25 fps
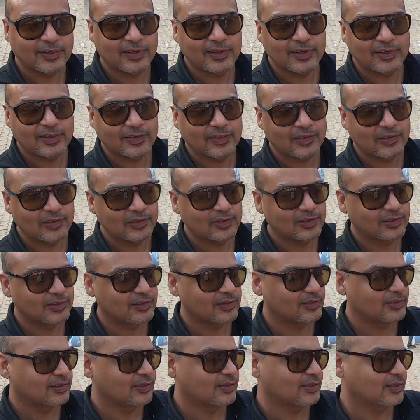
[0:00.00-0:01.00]

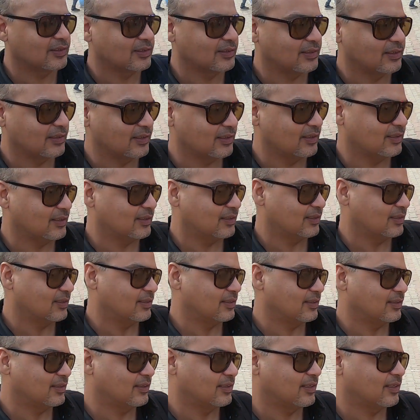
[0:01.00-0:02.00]

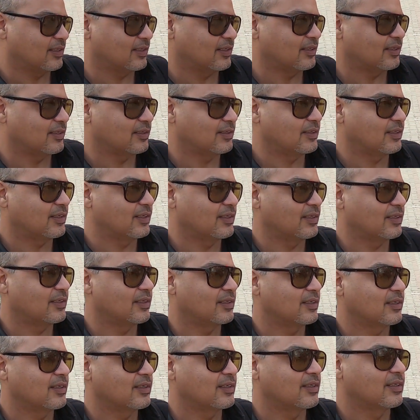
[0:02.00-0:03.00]

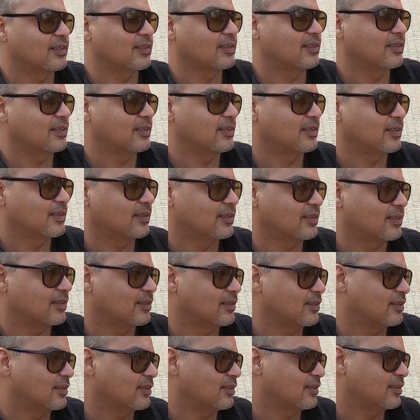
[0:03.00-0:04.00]

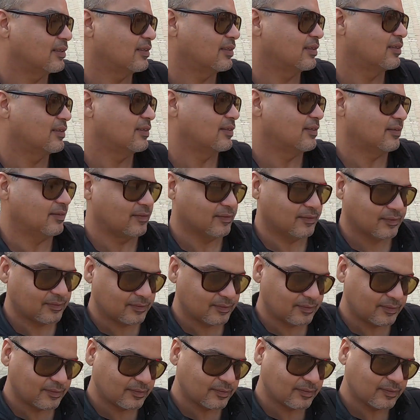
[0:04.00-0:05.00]

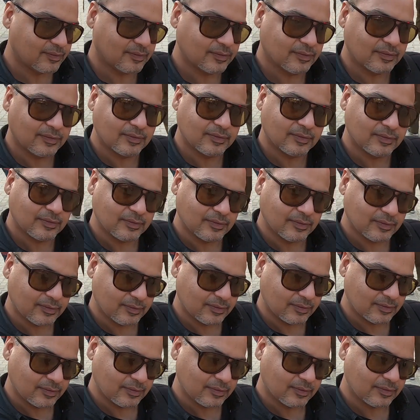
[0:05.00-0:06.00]

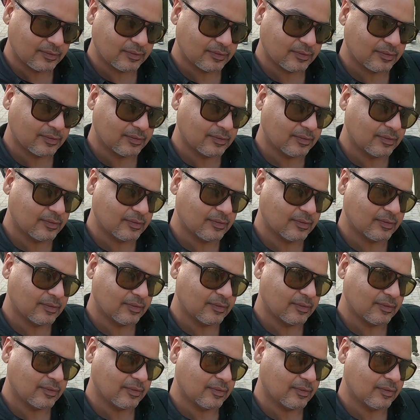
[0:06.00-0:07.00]

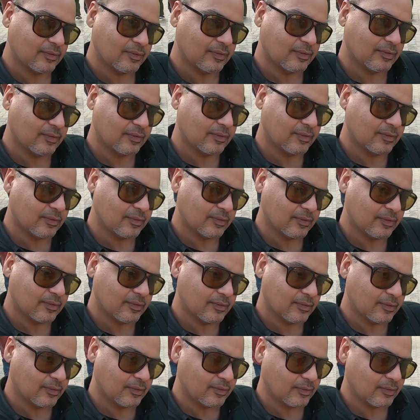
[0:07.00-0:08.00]
The person shown says nothing.